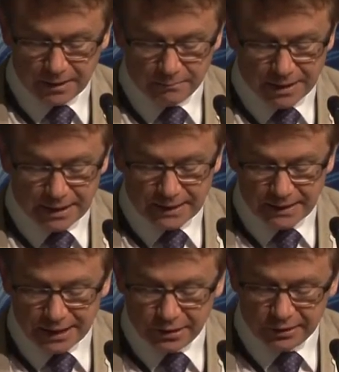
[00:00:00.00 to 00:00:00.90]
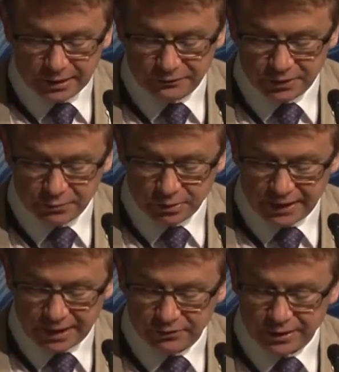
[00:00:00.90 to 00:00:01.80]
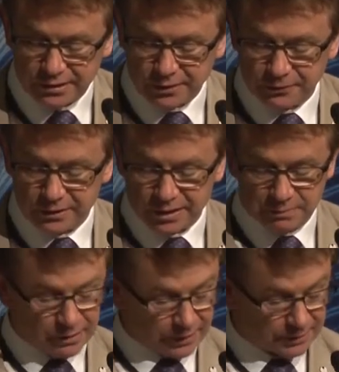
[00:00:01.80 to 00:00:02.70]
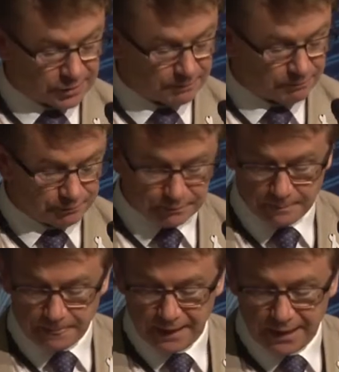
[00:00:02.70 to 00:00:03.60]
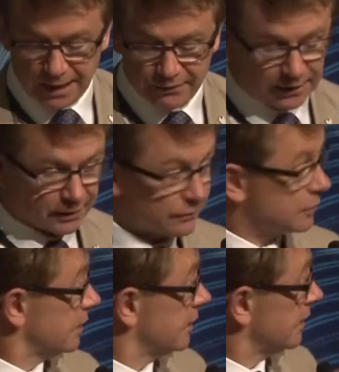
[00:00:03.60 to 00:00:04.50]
Mary and her infant would have had a very different experience had they lived